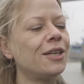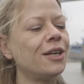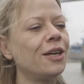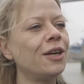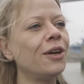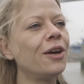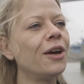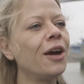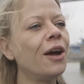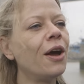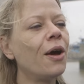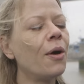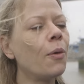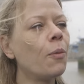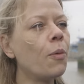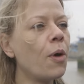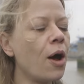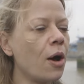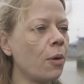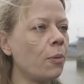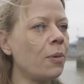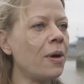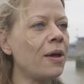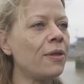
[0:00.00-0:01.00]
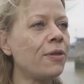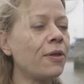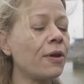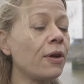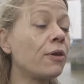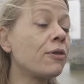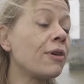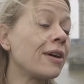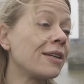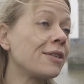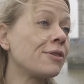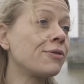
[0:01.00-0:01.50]
to work with
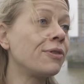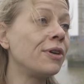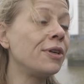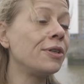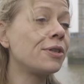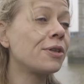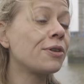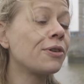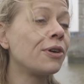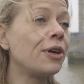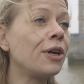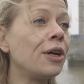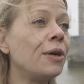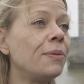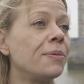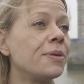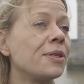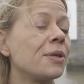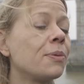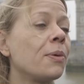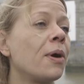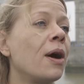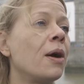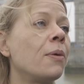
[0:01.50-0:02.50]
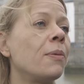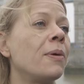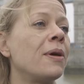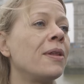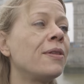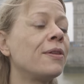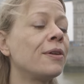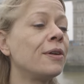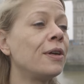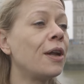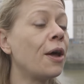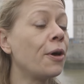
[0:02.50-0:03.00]
grassroots groups, to work
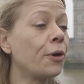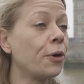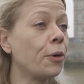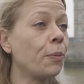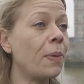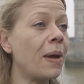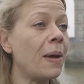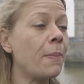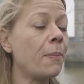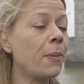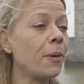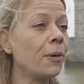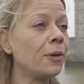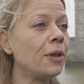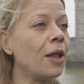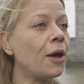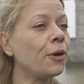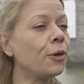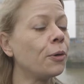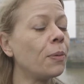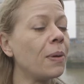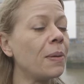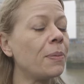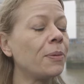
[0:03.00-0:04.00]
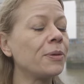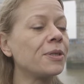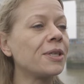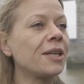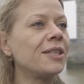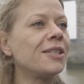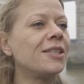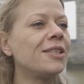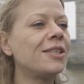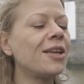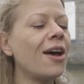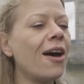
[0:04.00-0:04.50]
with local people, local people's
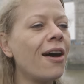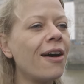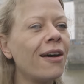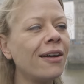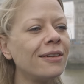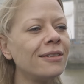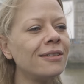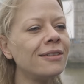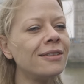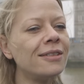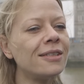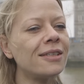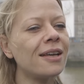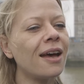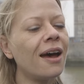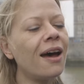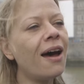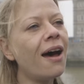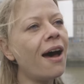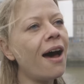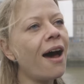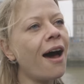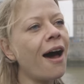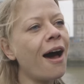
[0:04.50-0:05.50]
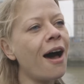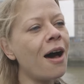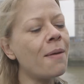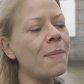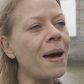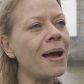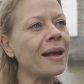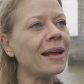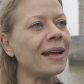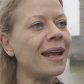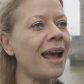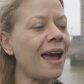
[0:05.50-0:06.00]
concerns,
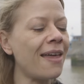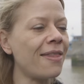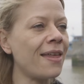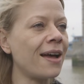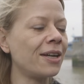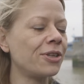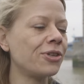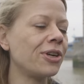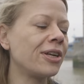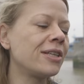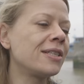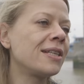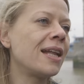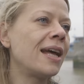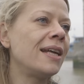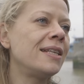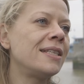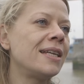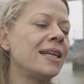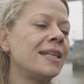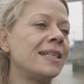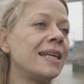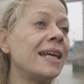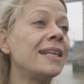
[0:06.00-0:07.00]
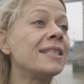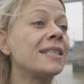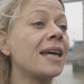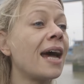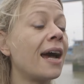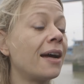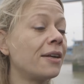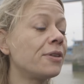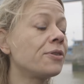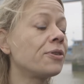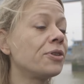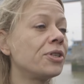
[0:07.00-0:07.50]
and get that translated into
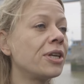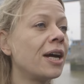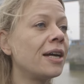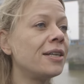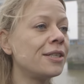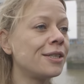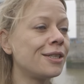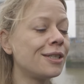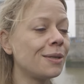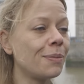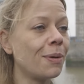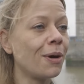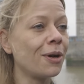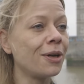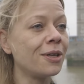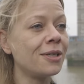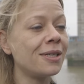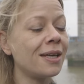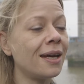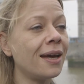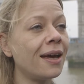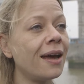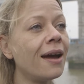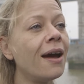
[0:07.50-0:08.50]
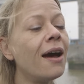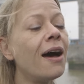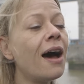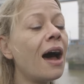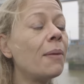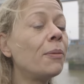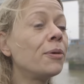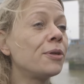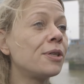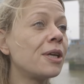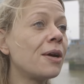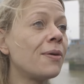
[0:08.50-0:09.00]
actual changes to policy.
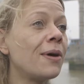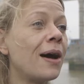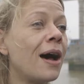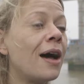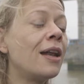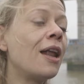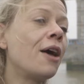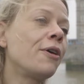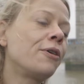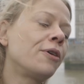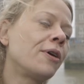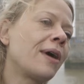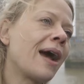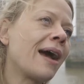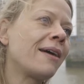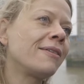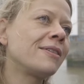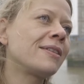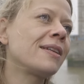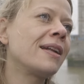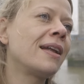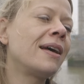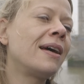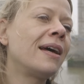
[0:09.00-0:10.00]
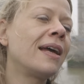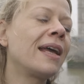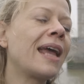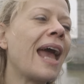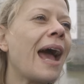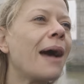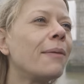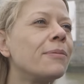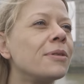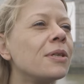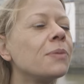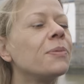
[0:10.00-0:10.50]
I'm also a local councillor in
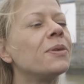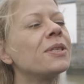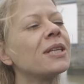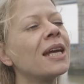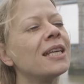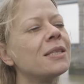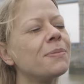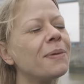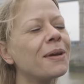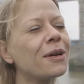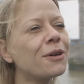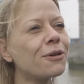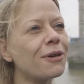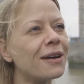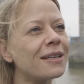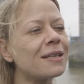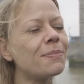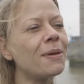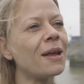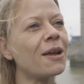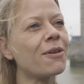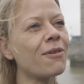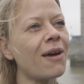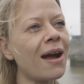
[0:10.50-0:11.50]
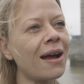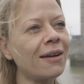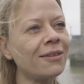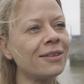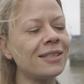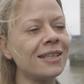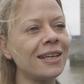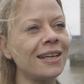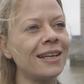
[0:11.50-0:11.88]
Camden, which keeps me incredibly grounded